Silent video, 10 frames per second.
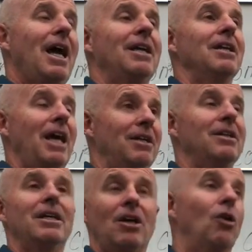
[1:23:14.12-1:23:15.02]

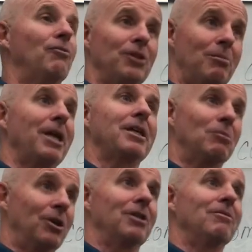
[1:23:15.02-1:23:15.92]
And yeah, hopefully you're making
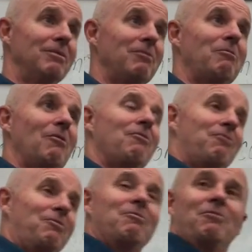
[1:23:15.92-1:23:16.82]
more than
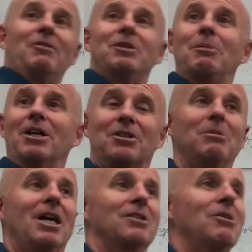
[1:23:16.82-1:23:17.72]
$50 a
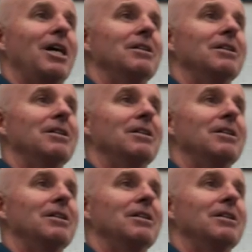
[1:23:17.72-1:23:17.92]
month, right?